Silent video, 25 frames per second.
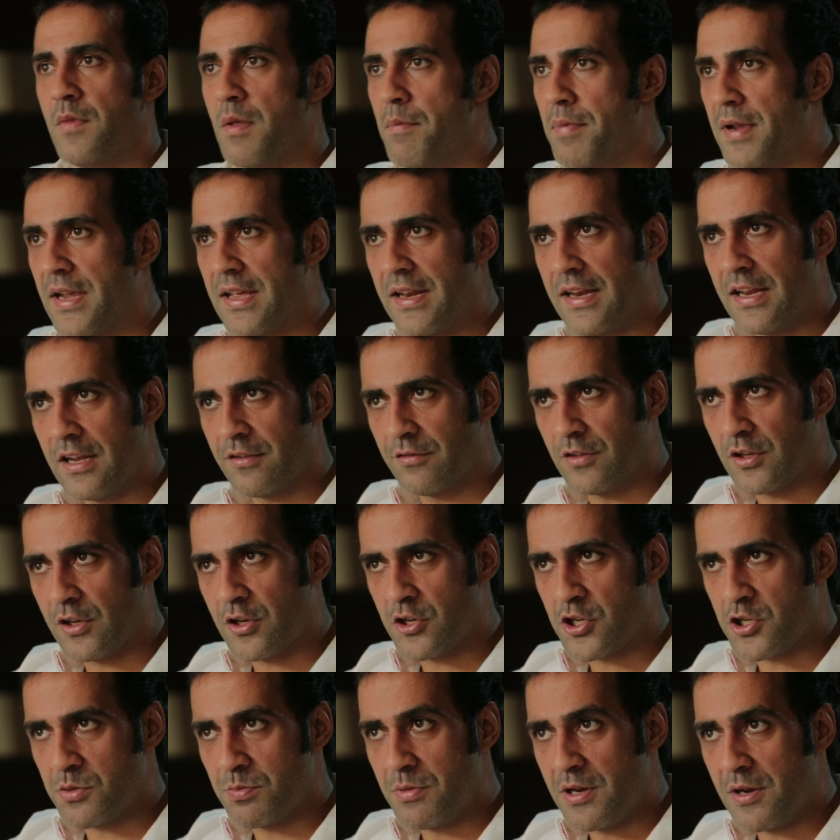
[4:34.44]
the beginning of the
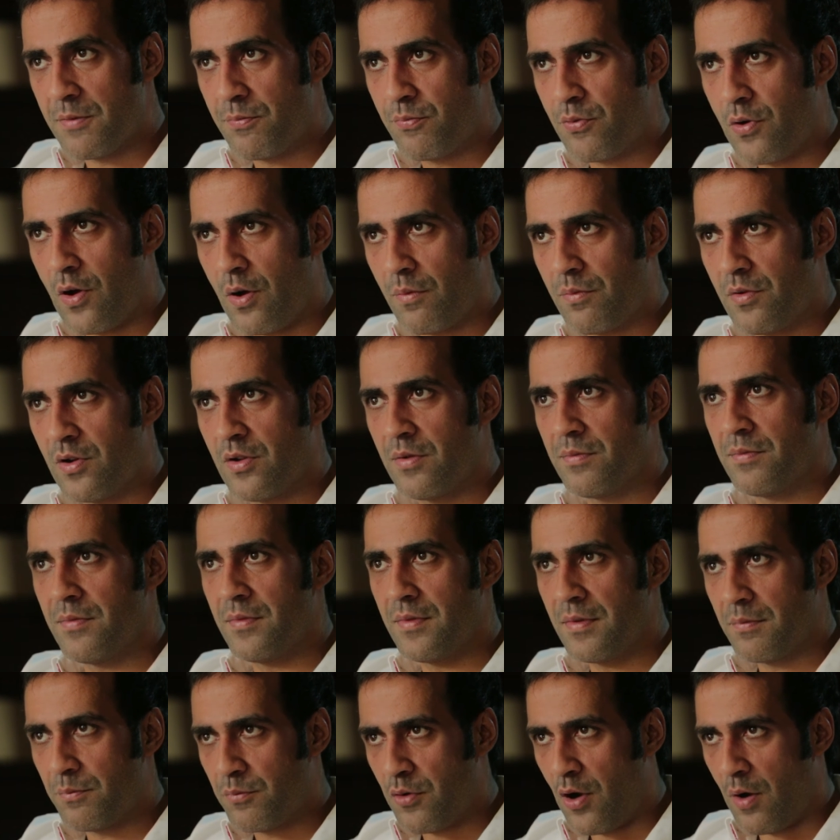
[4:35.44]
Kashmir
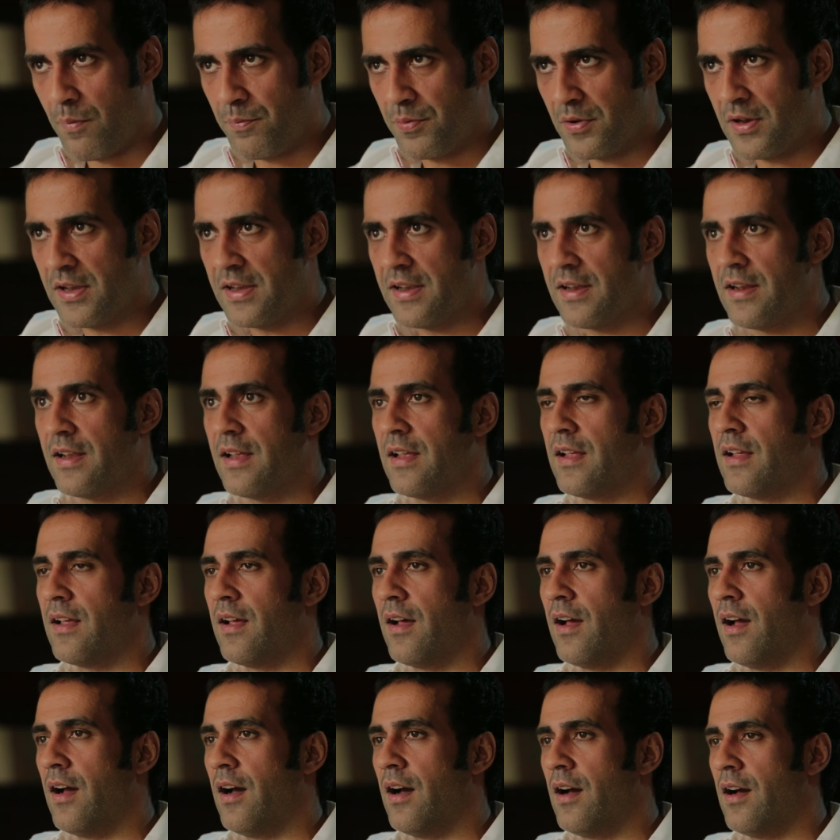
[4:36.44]
problem properly
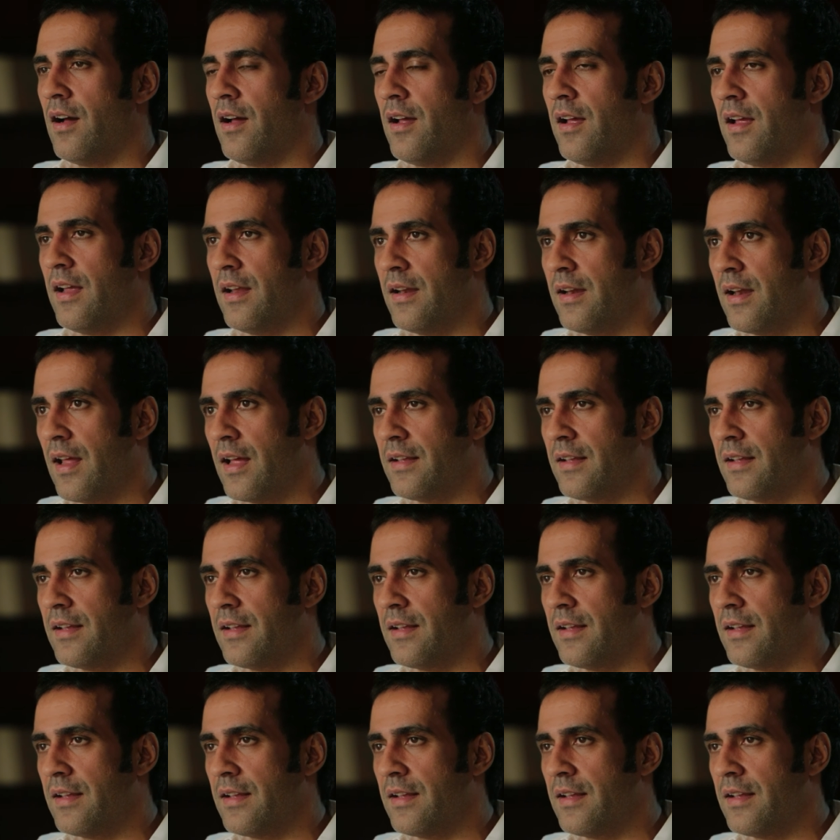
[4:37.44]
uh, in